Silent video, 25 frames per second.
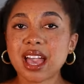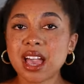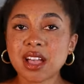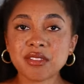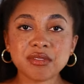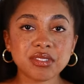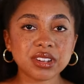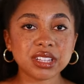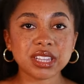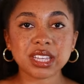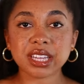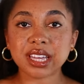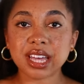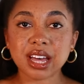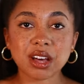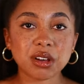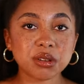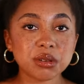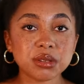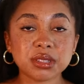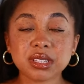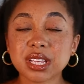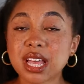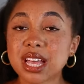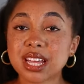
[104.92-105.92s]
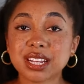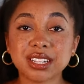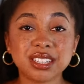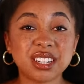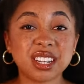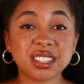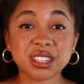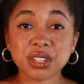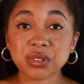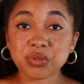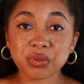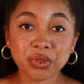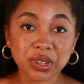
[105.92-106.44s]
everything else
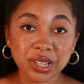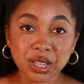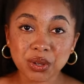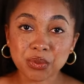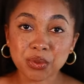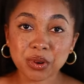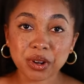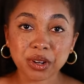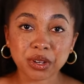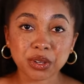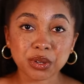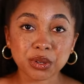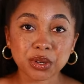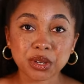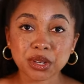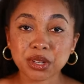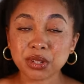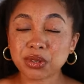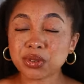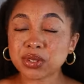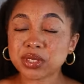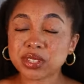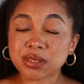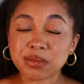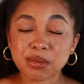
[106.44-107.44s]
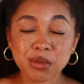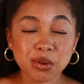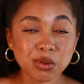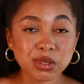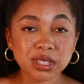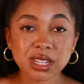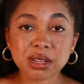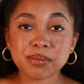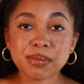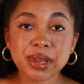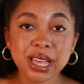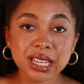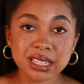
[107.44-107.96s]
doesn't really work. You can use the
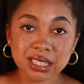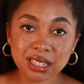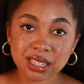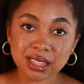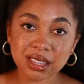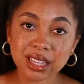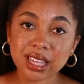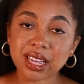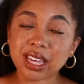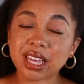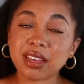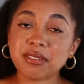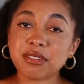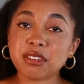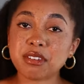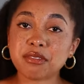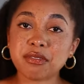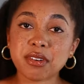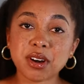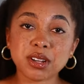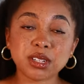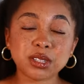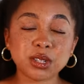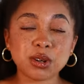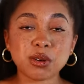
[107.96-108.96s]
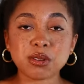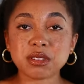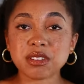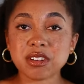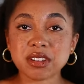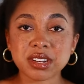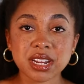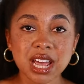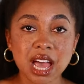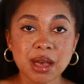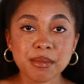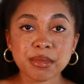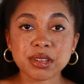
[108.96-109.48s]
most amazing thing. If your follicles
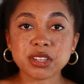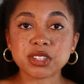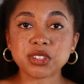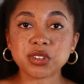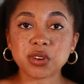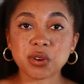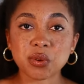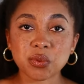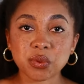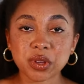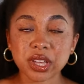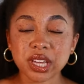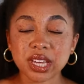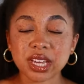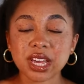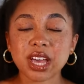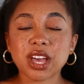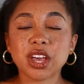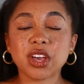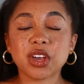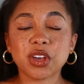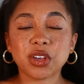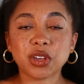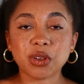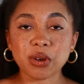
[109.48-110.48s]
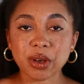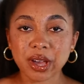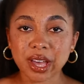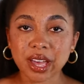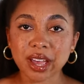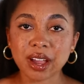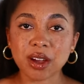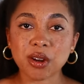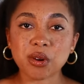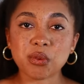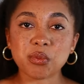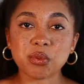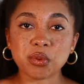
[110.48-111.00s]
are damaged or weak, your
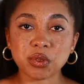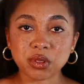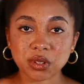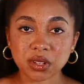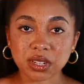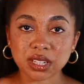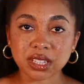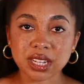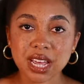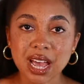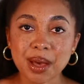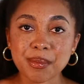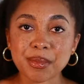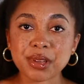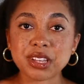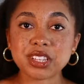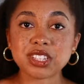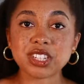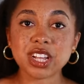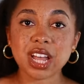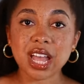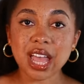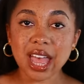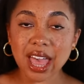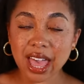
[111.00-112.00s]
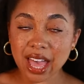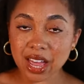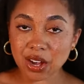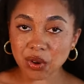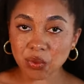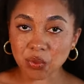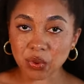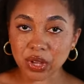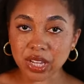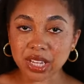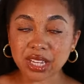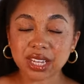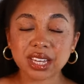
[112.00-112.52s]
hair will look damaged
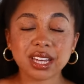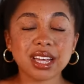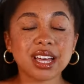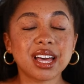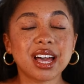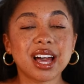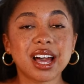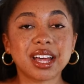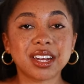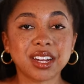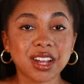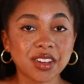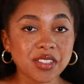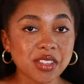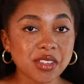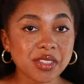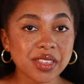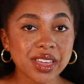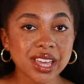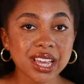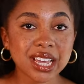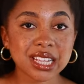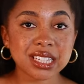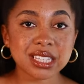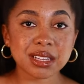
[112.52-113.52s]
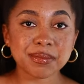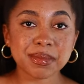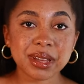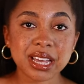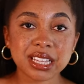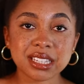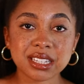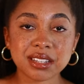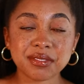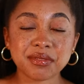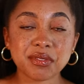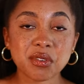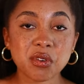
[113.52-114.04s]
and weak. Another thing it's
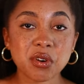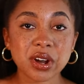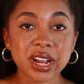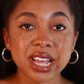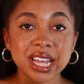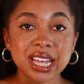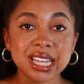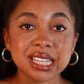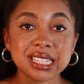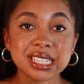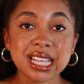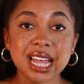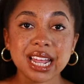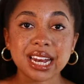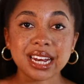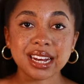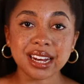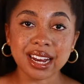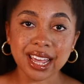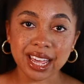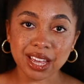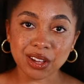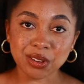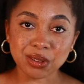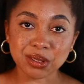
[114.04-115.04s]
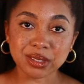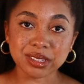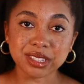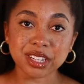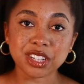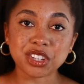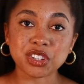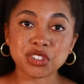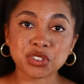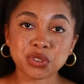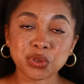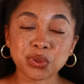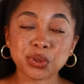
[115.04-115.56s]
amazing for is nails.
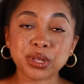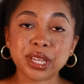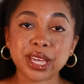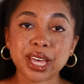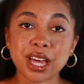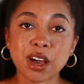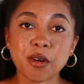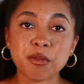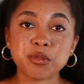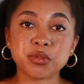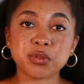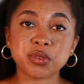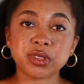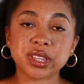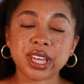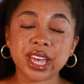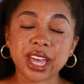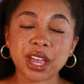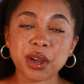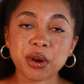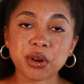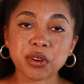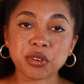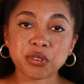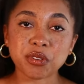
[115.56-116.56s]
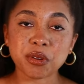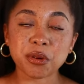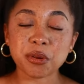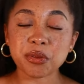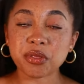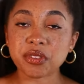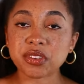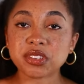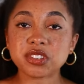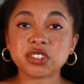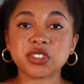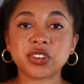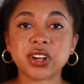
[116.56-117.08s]
It truly helps with the hair
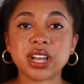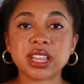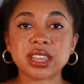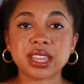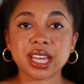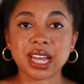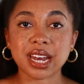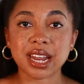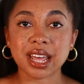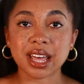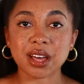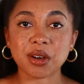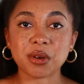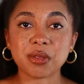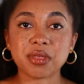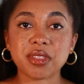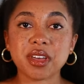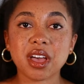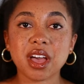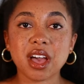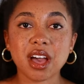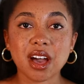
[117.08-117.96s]
growth, strength, and health